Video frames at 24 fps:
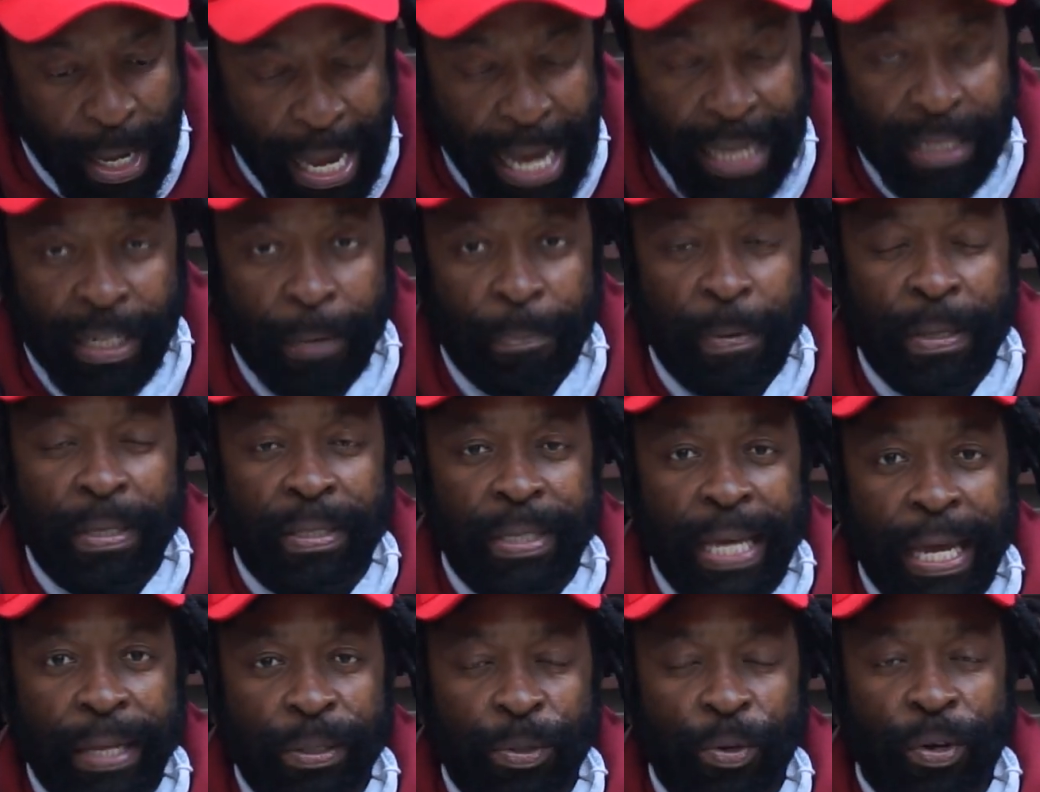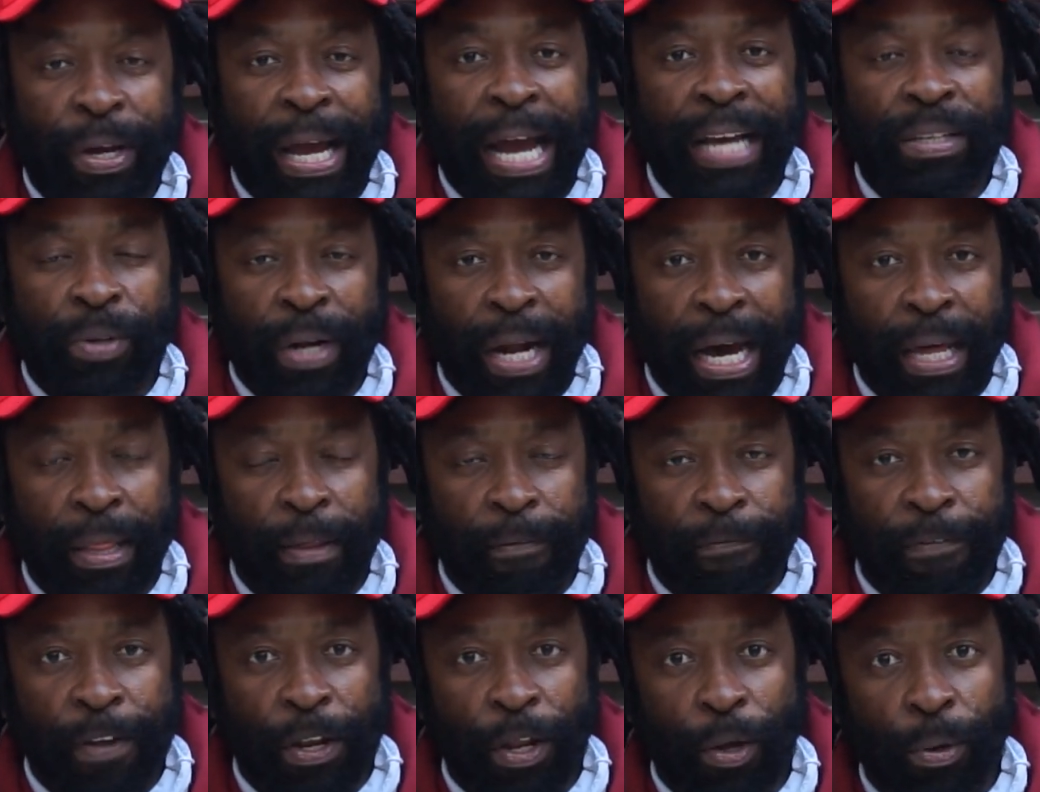As I've been saying to you guys on
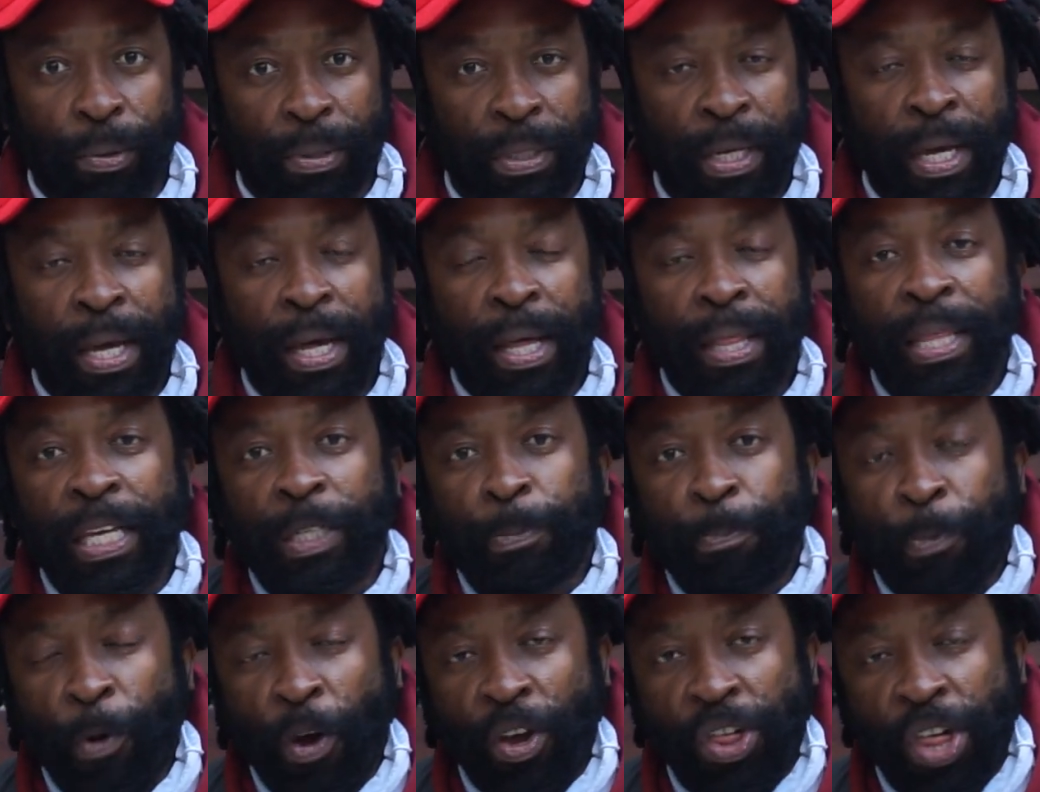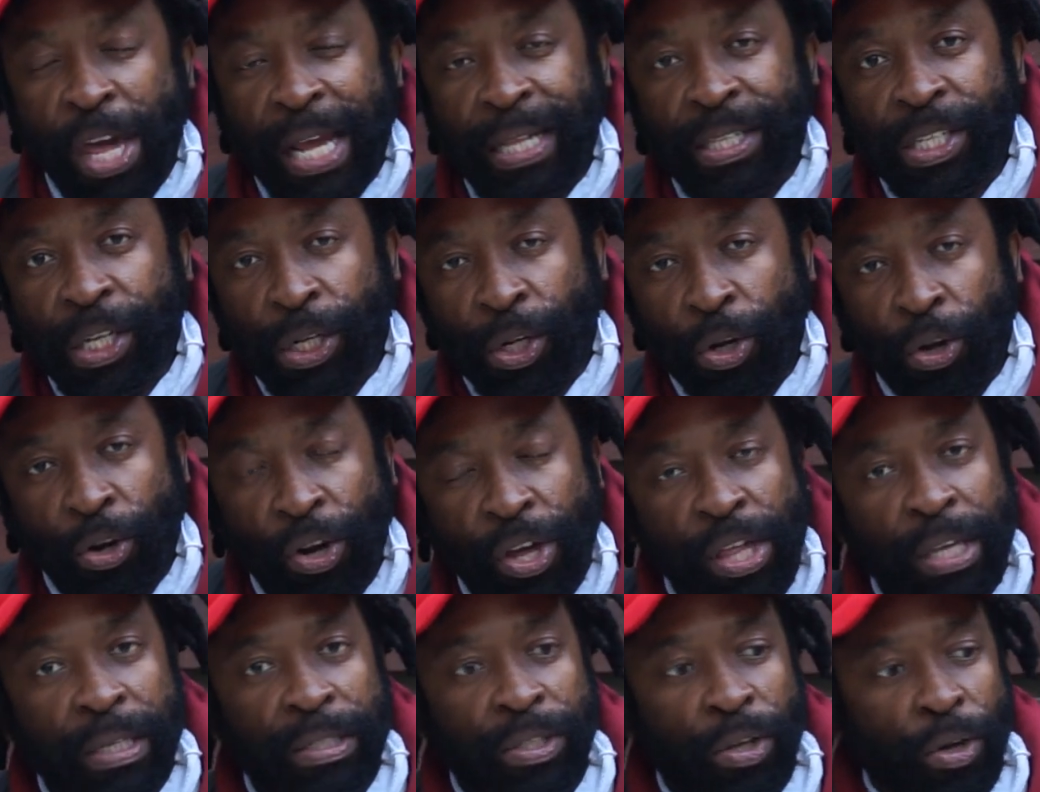other videos, this blockchain
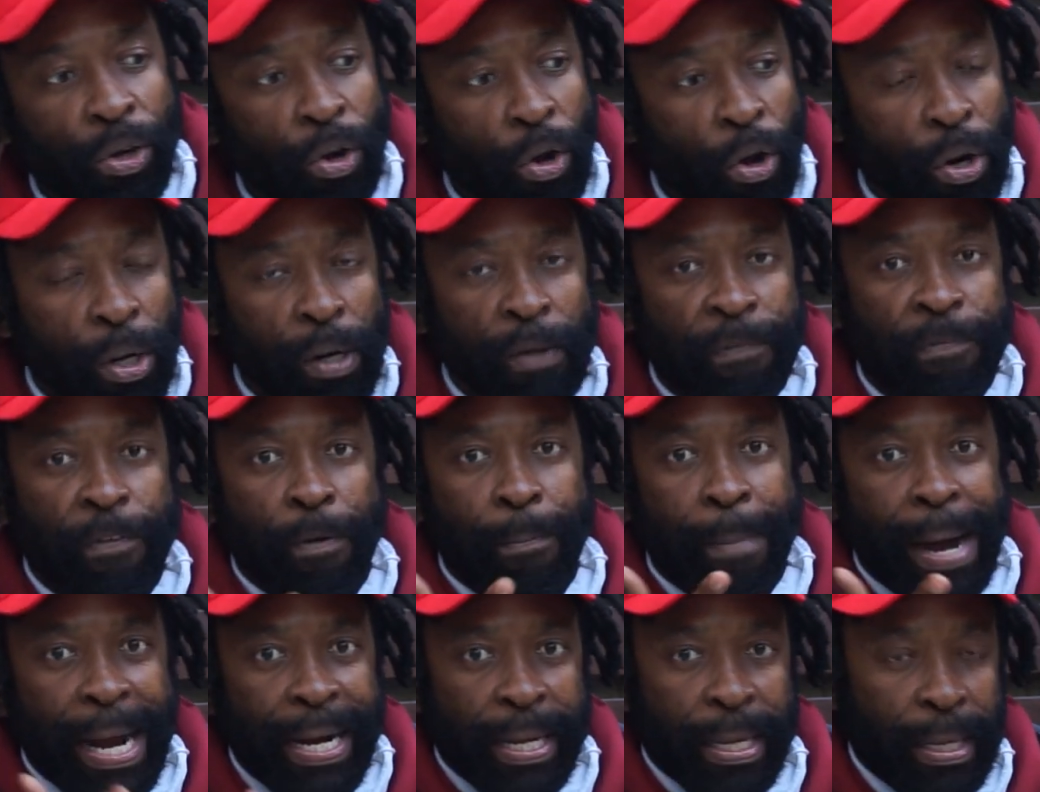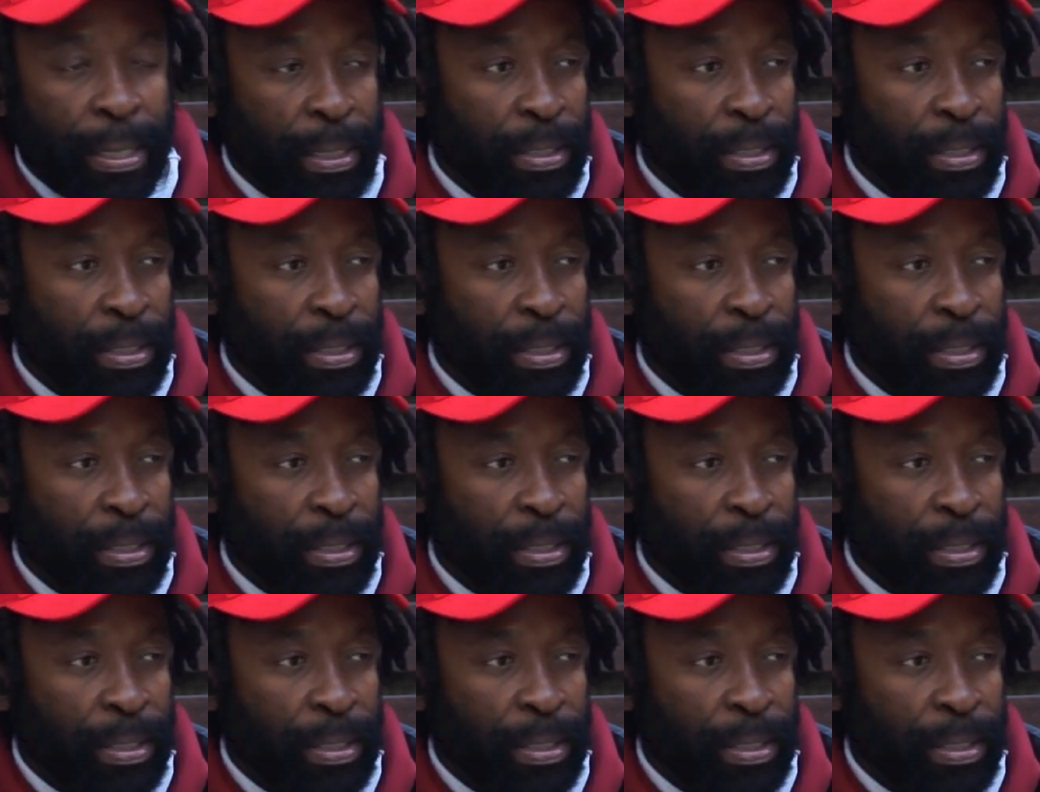technology is not only for money.